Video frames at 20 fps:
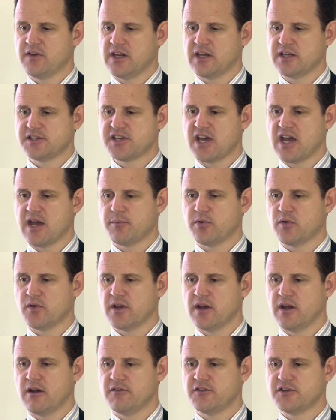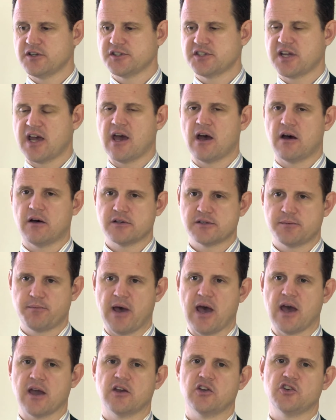of an example there of just how to
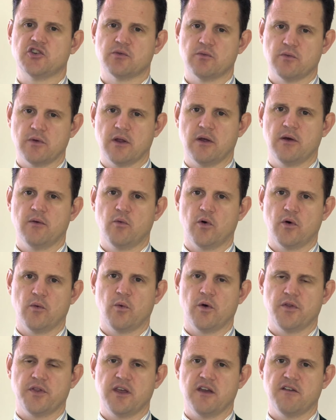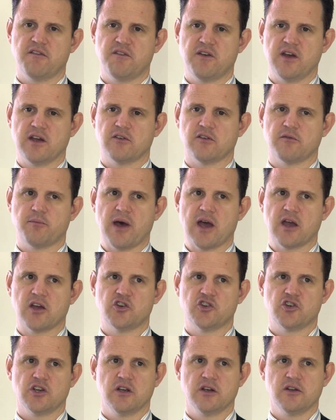package and what the effect of
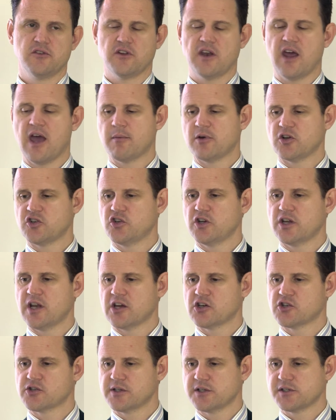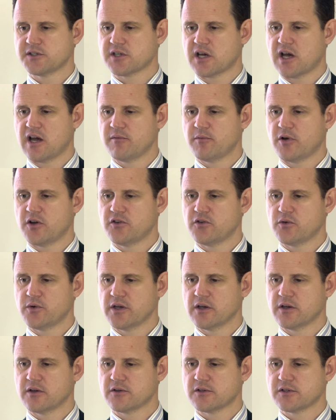packaging is and how much you can actually save by
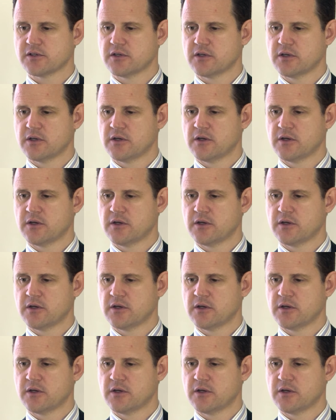doing it.